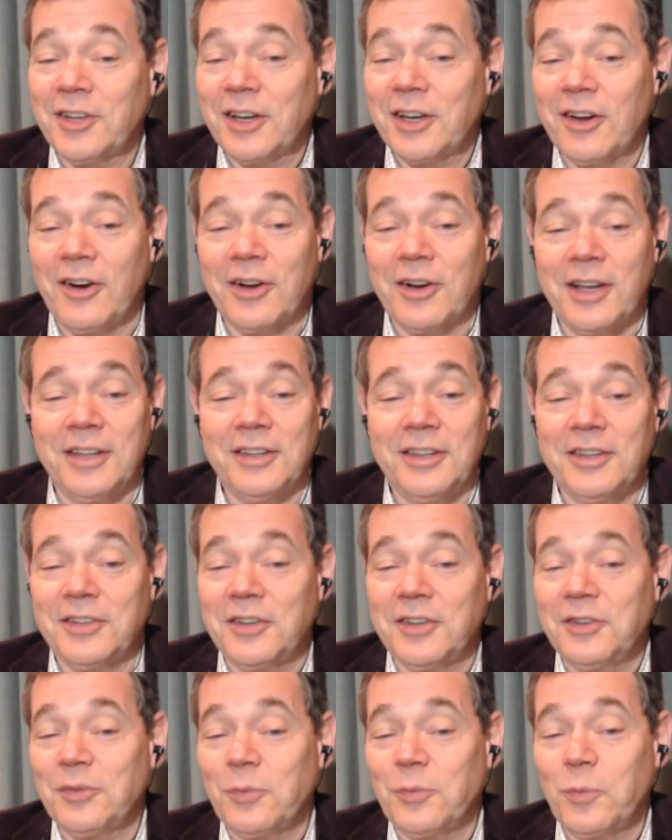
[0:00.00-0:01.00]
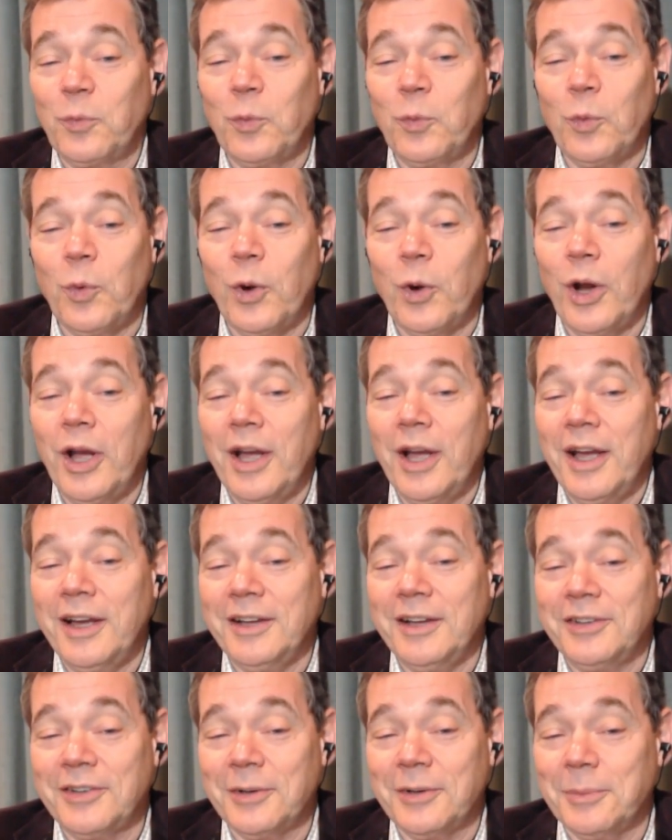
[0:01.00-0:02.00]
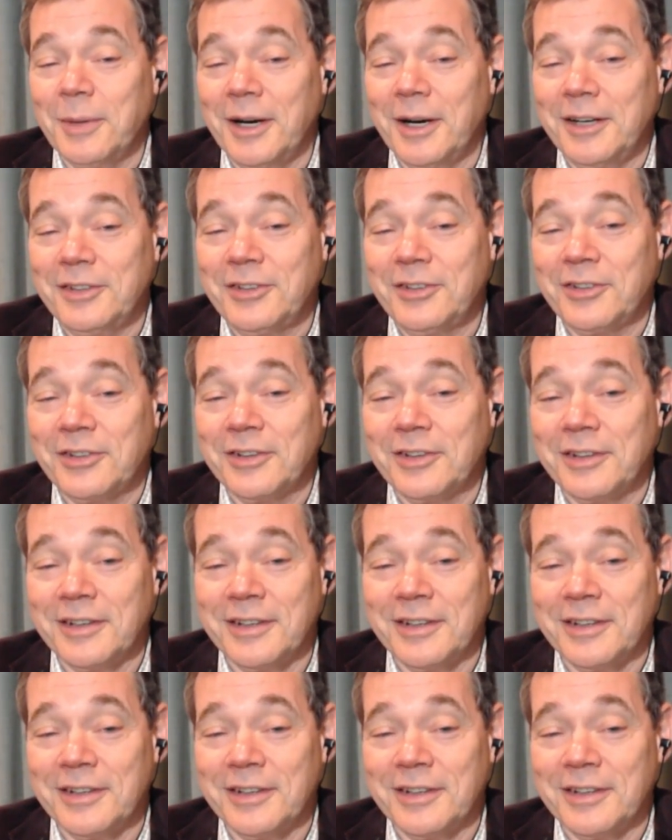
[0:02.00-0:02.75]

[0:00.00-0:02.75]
like, I will say this is way too much.